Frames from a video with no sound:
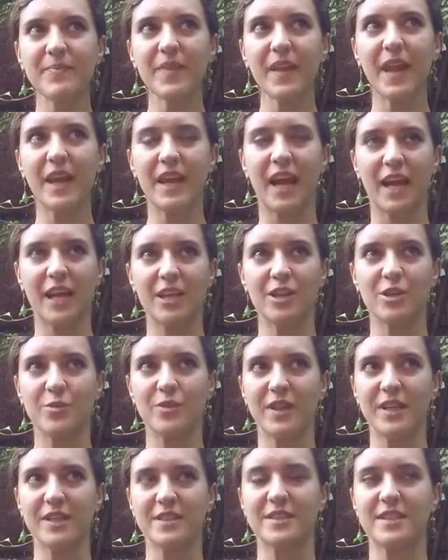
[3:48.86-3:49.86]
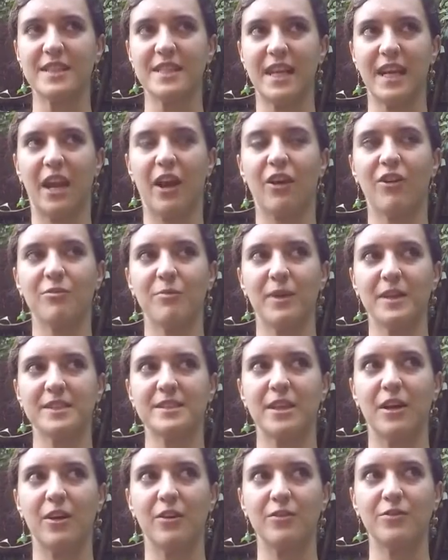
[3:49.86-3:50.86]
And I can do things to take care of
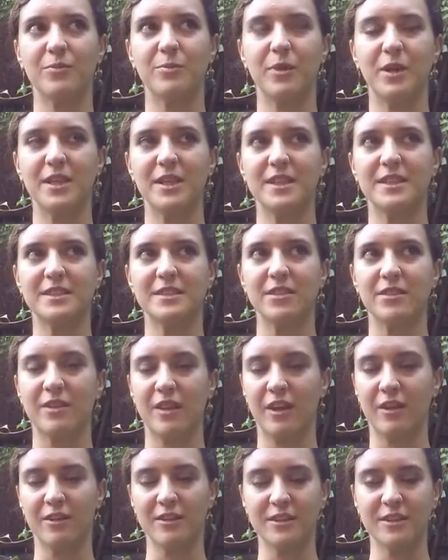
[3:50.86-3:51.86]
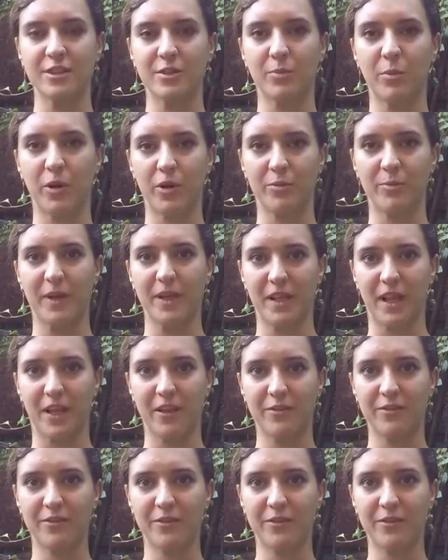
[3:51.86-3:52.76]
myself, but it's still there. It's still part of my life.